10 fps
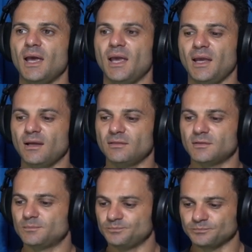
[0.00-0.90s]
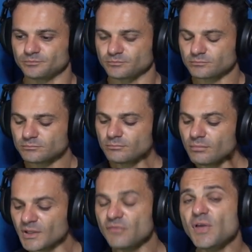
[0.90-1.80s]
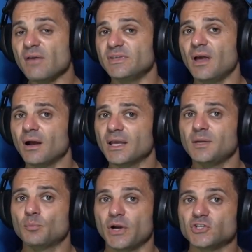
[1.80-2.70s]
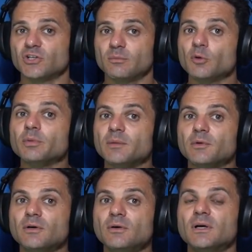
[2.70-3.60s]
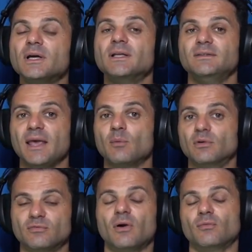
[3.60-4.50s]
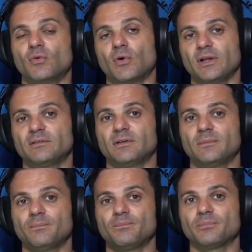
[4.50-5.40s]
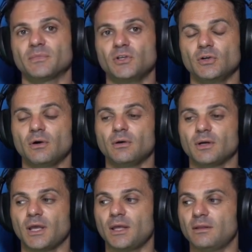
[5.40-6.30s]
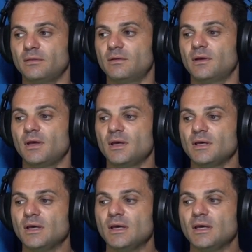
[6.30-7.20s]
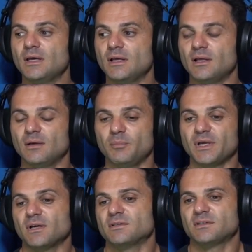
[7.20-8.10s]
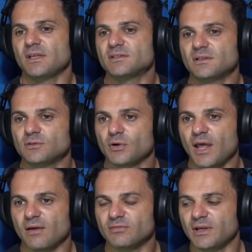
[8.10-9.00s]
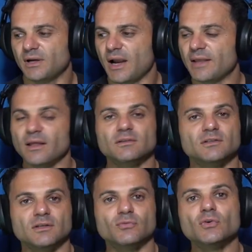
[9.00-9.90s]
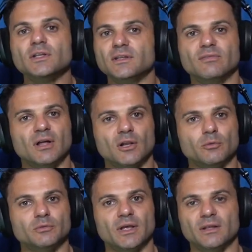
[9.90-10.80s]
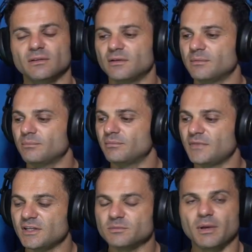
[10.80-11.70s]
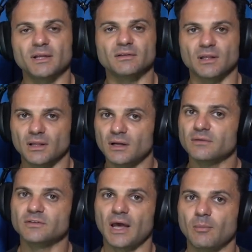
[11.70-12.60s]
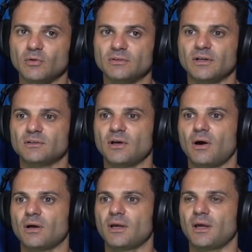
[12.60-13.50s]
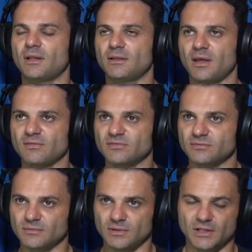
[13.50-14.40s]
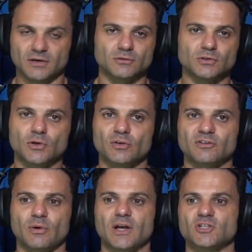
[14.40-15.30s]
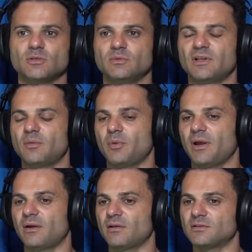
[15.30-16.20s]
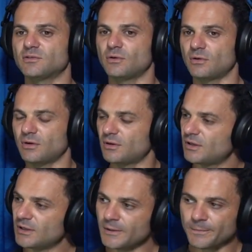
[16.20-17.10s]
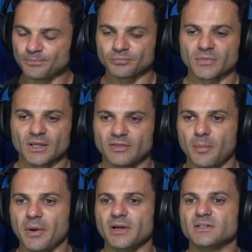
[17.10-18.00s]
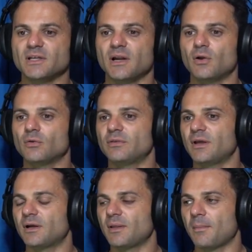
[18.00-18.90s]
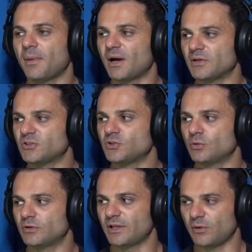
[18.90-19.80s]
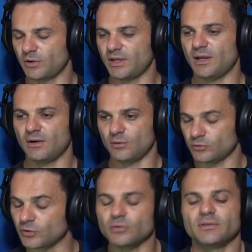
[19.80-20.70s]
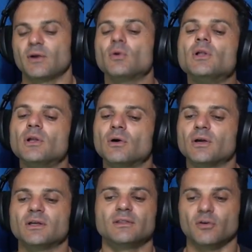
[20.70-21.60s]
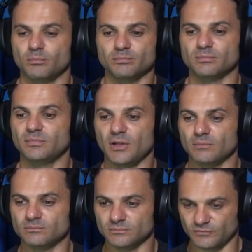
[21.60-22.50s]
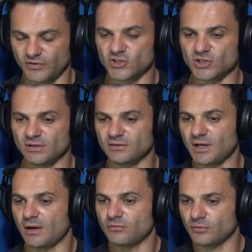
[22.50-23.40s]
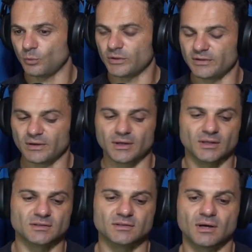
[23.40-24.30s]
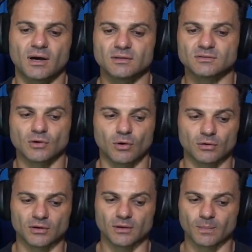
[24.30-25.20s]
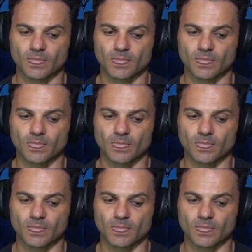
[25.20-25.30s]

And if you have young and impressionable people, they will fall for it, and because they still don't have their identity fully developed and they spend a lot of time on TikTok and they have little to no interaction with their parents, or their parents are not there that much, or they don't care, or they're not vigilant enough on what their kids does on